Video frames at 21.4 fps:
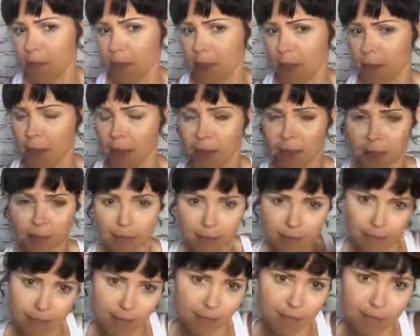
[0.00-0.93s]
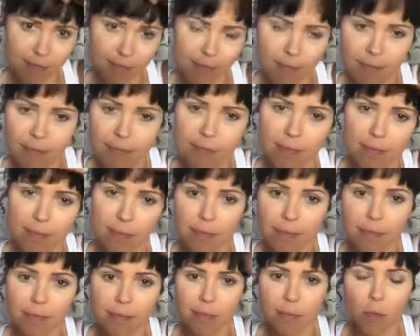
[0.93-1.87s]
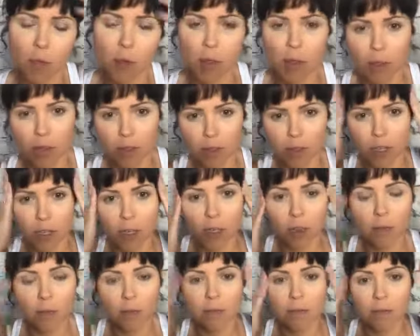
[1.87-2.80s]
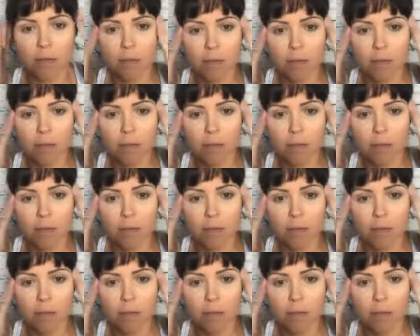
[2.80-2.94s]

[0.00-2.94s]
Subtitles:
maybe. Well, close to noon.